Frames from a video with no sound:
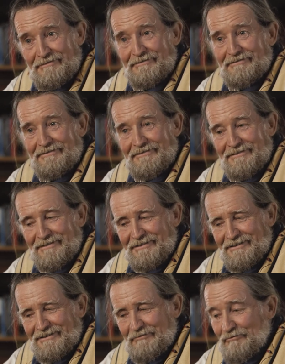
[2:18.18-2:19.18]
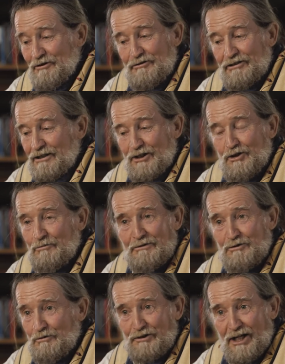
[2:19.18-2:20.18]
the very thing that
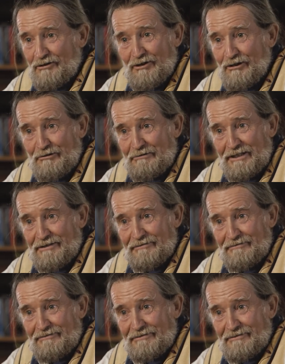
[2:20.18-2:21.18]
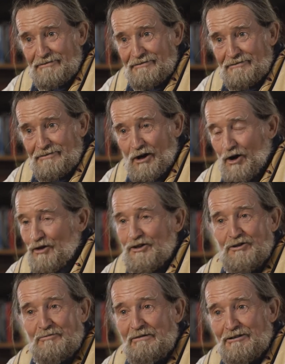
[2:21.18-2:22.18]
humans will not tolerate. Mm-hmm. All the
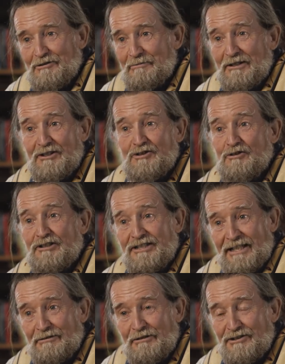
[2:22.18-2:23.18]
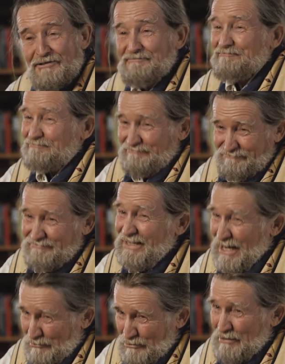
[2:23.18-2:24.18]
other possibilities are extinguished.
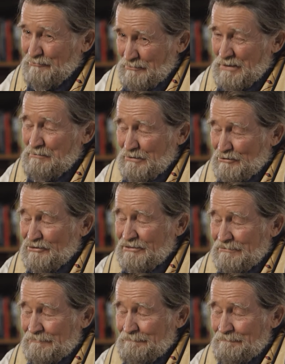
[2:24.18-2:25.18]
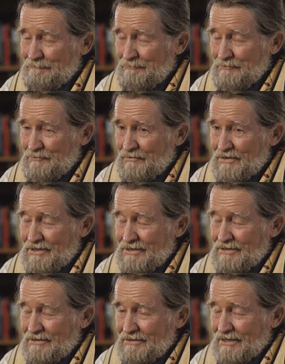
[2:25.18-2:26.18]
Now you have to be a person.
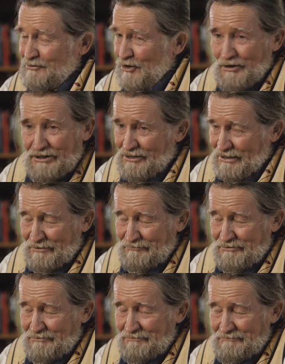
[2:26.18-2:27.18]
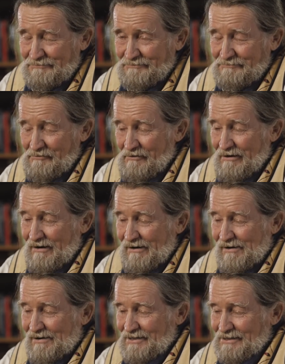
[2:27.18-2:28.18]
That's all that's left.
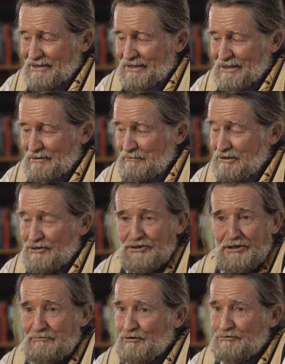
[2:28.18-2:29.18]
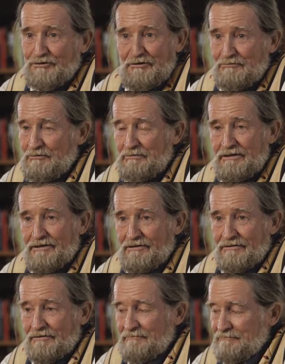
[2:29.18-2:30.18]
Uh, but the sheep don't seem to be
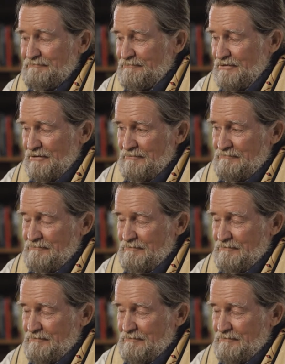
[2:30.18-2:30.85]
um, um,